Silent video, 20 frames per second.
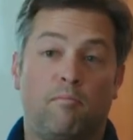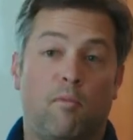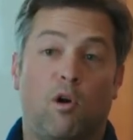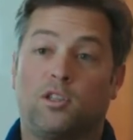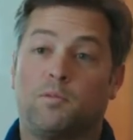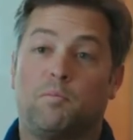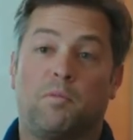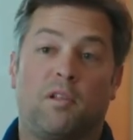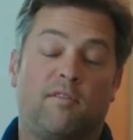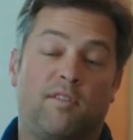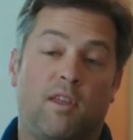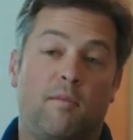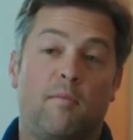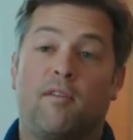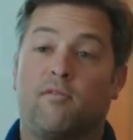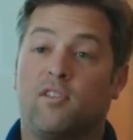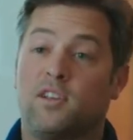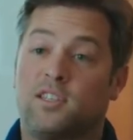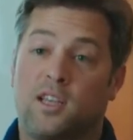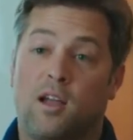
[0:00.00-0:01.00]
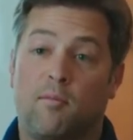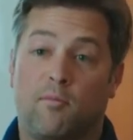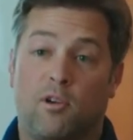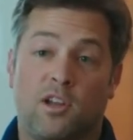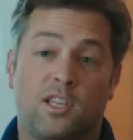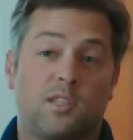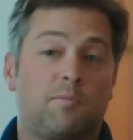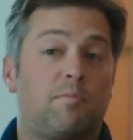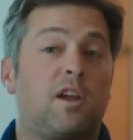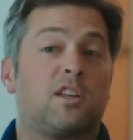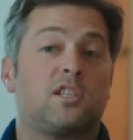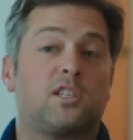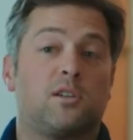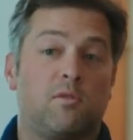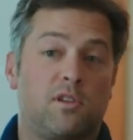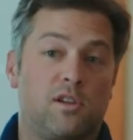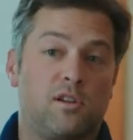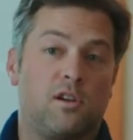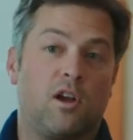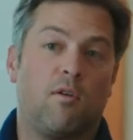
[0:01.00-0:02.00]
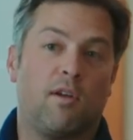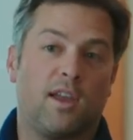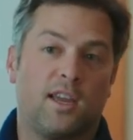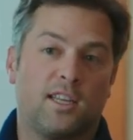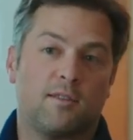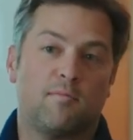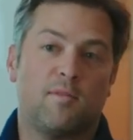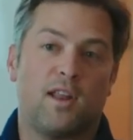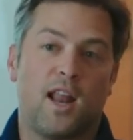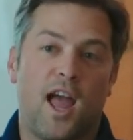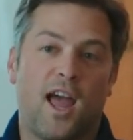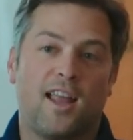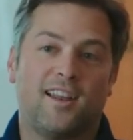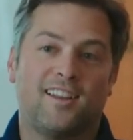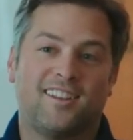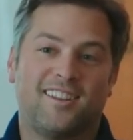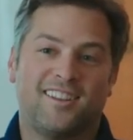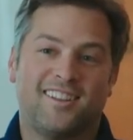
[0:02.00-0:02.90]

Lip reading: multiple of them every summer, especially when you're going into Manhattan.